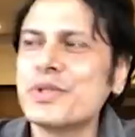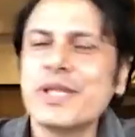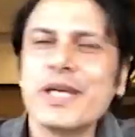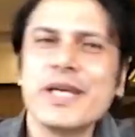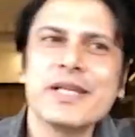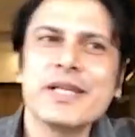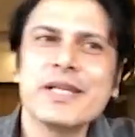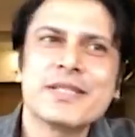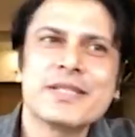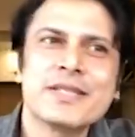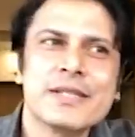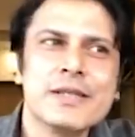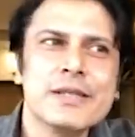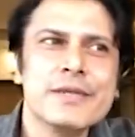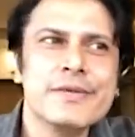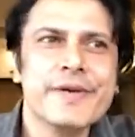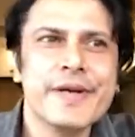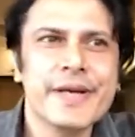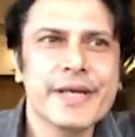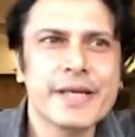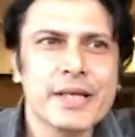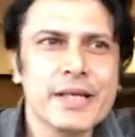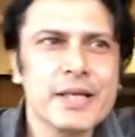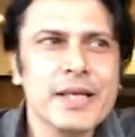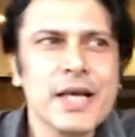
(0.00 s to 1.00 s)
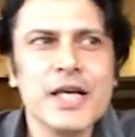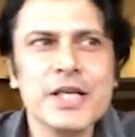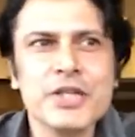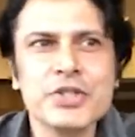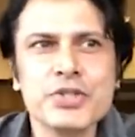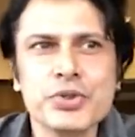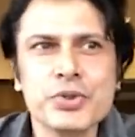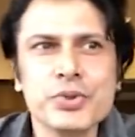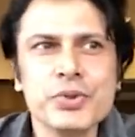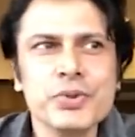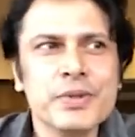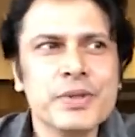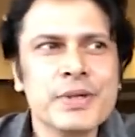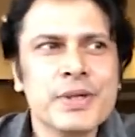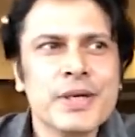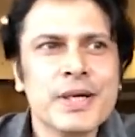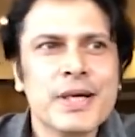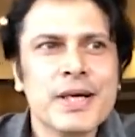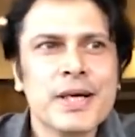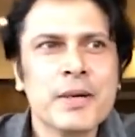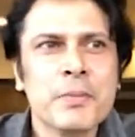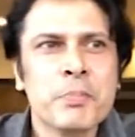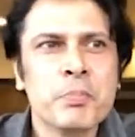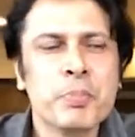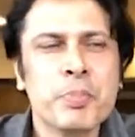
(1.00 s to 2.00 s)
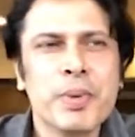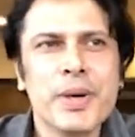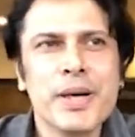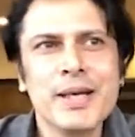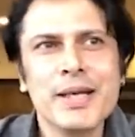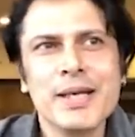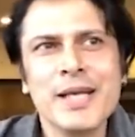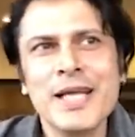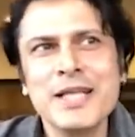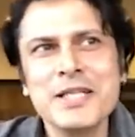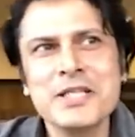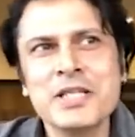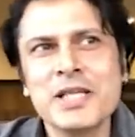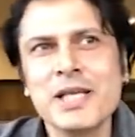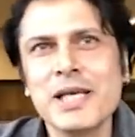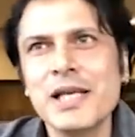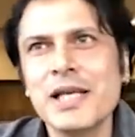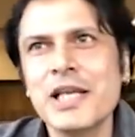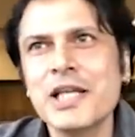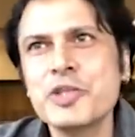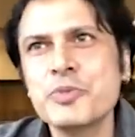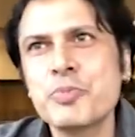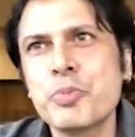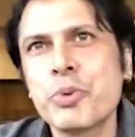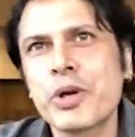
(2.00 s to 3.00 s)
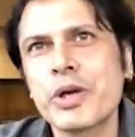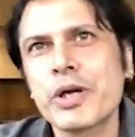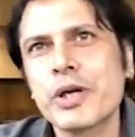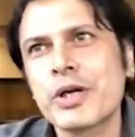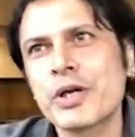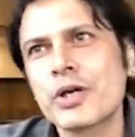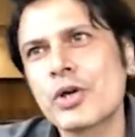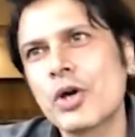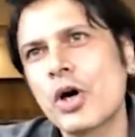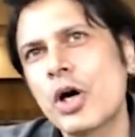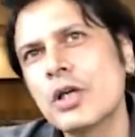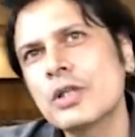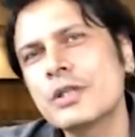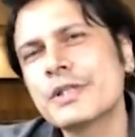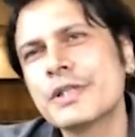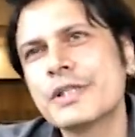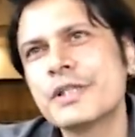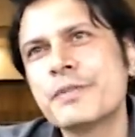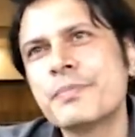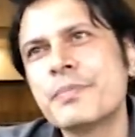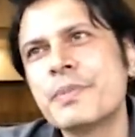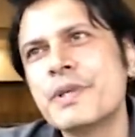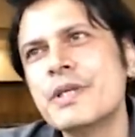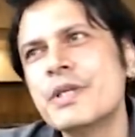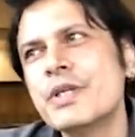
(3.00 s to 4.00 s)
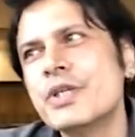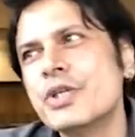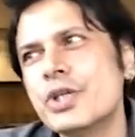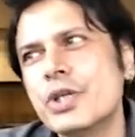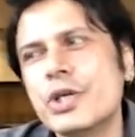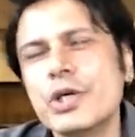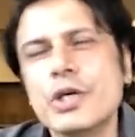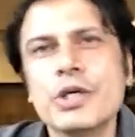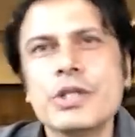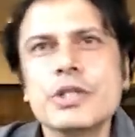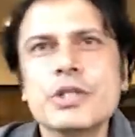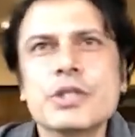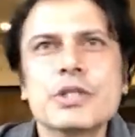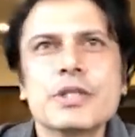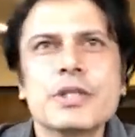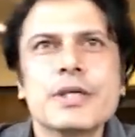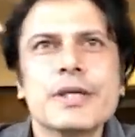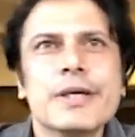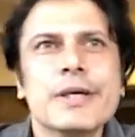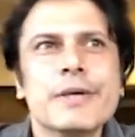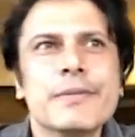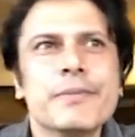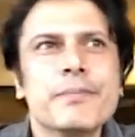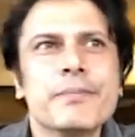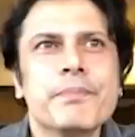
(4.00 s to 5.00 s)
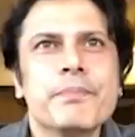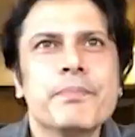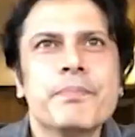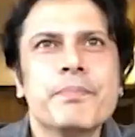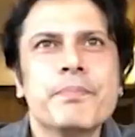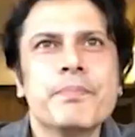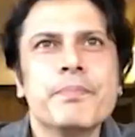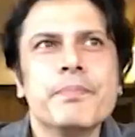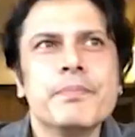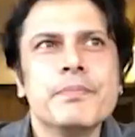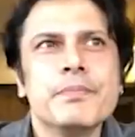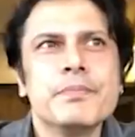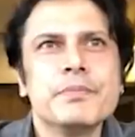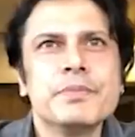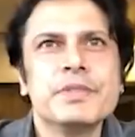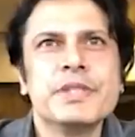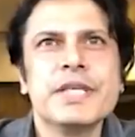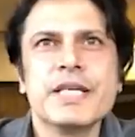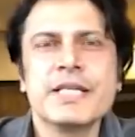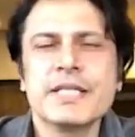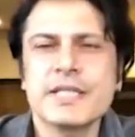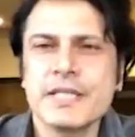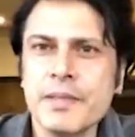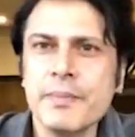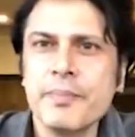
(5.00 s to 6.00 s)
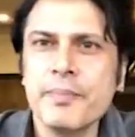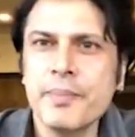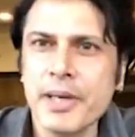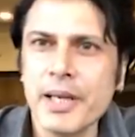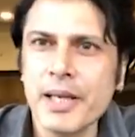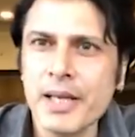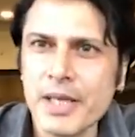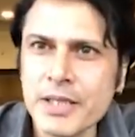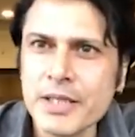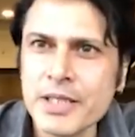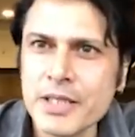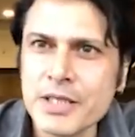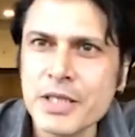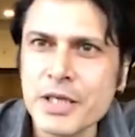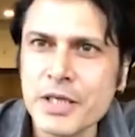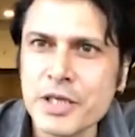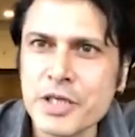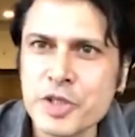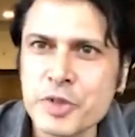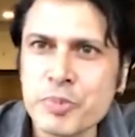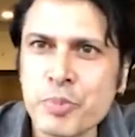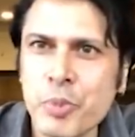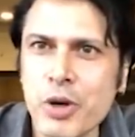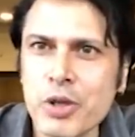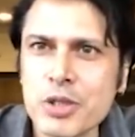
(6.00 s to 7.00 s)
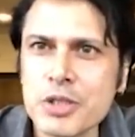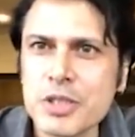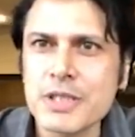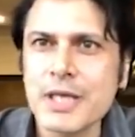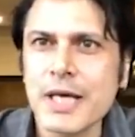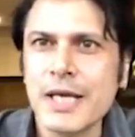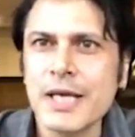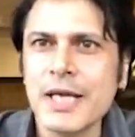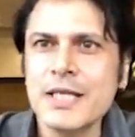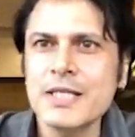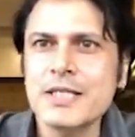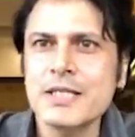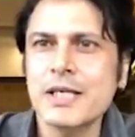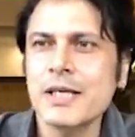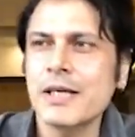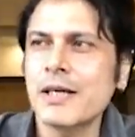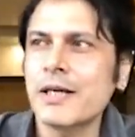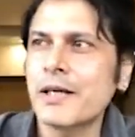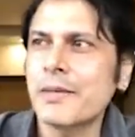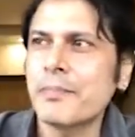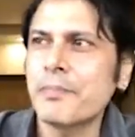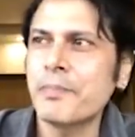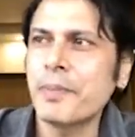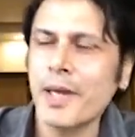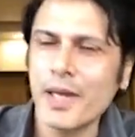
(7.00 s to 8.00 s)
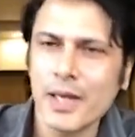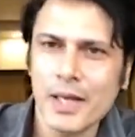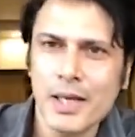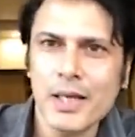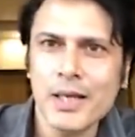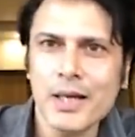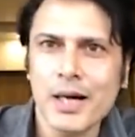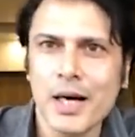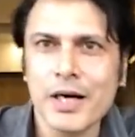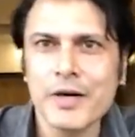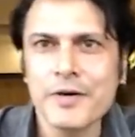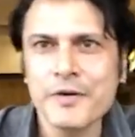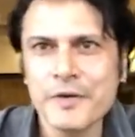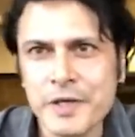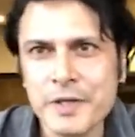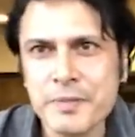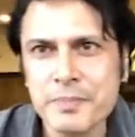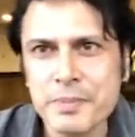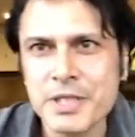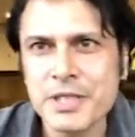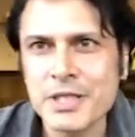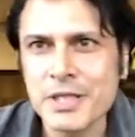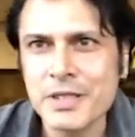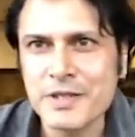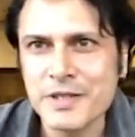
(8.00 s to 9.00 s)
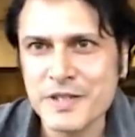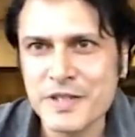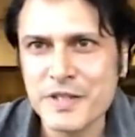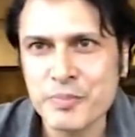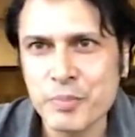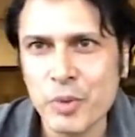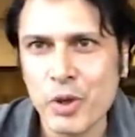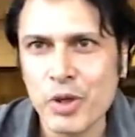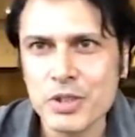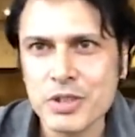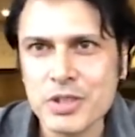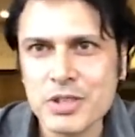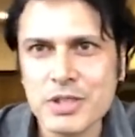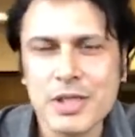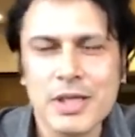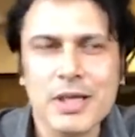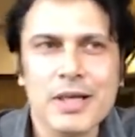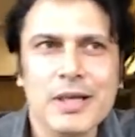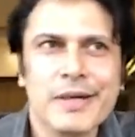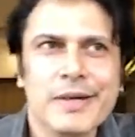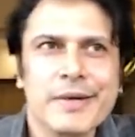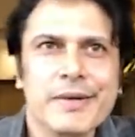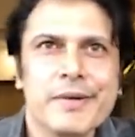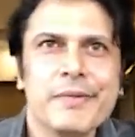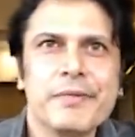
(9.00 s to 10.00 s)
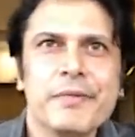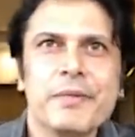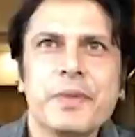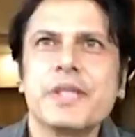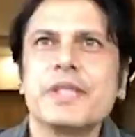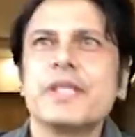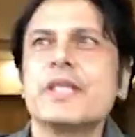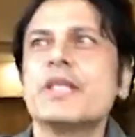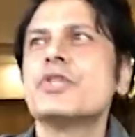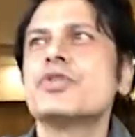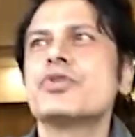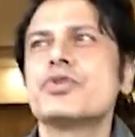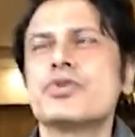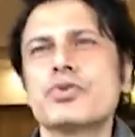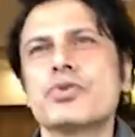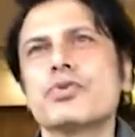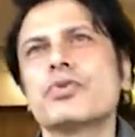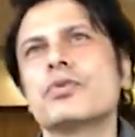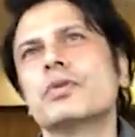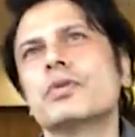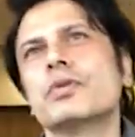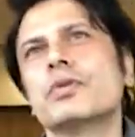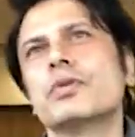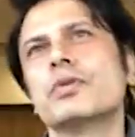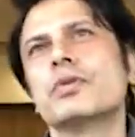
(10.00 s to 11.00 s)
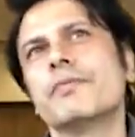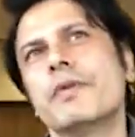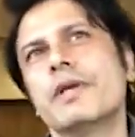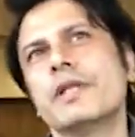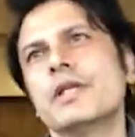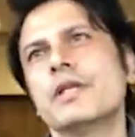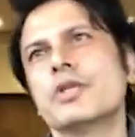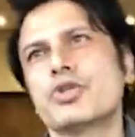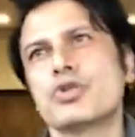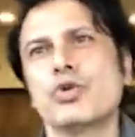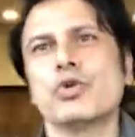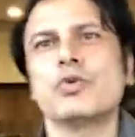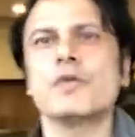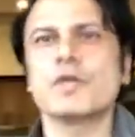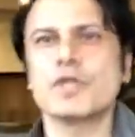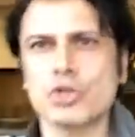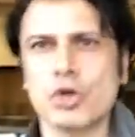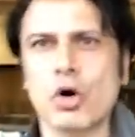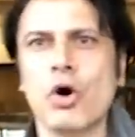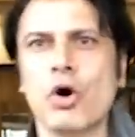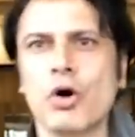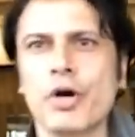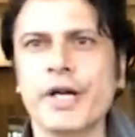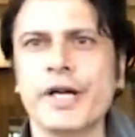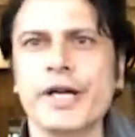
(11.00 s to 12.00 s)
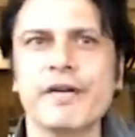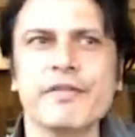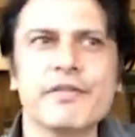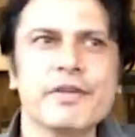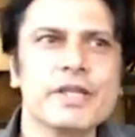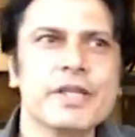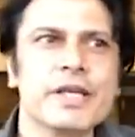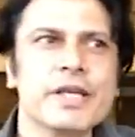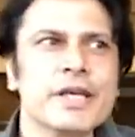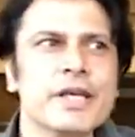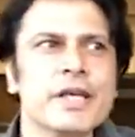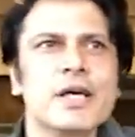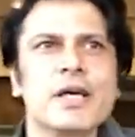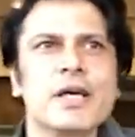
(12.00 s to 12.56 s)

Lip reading: They still recognize you. But let's put it across. It's been years. Jaise pehle jaisa response tha. Let's say agar pehle 100% response tha. When the show was on and everything.